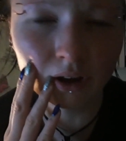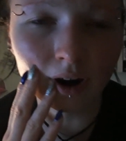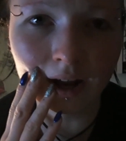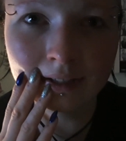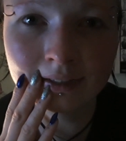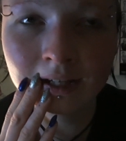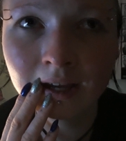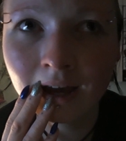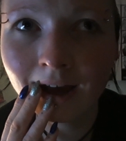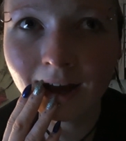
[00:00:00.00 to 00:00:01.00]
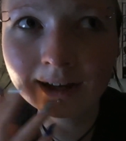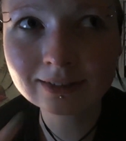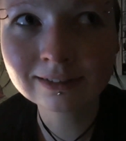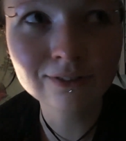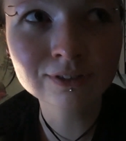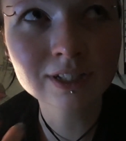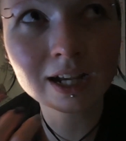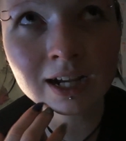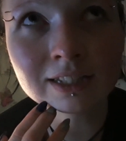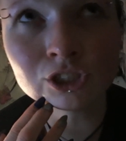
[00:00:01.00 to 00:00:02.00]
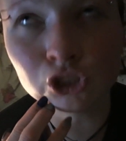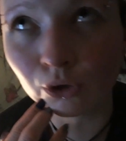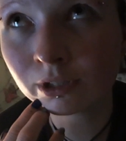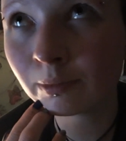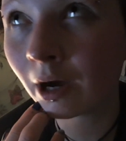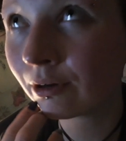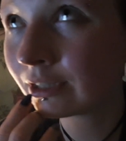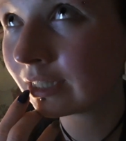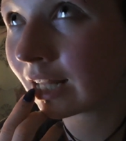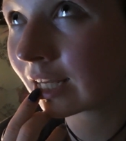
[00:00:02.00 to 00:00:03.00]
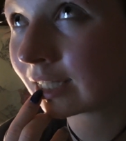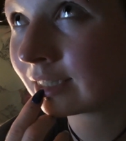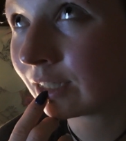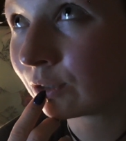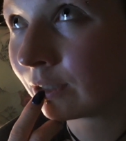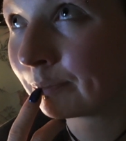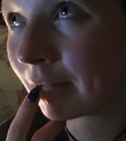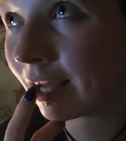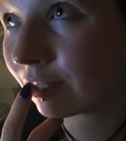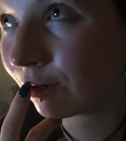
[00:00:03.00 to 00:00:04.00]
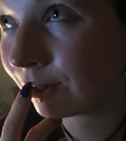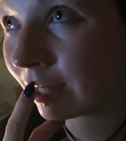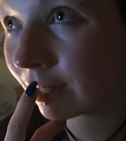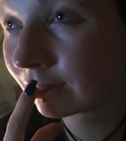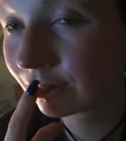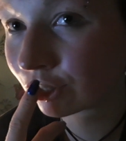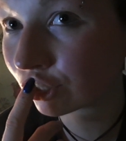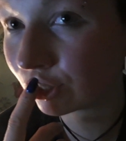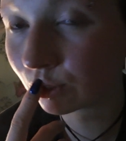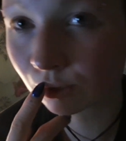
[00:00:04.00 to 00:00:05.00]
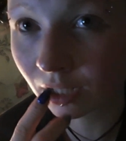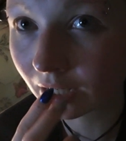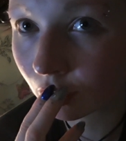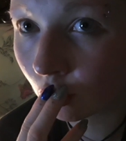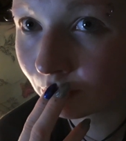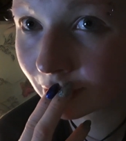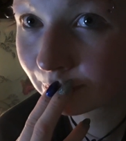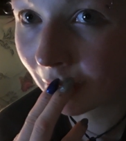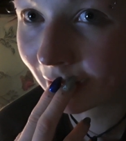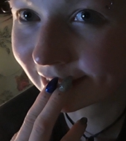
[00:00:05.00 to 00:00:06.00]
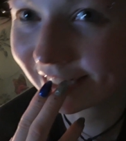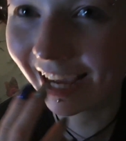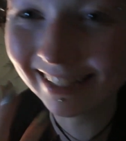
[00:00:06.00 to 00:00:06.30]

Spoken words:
all right. And obviously, I kind of joked about it. Like, I said to him, like, oh, yeah, I literally look like a homeless person.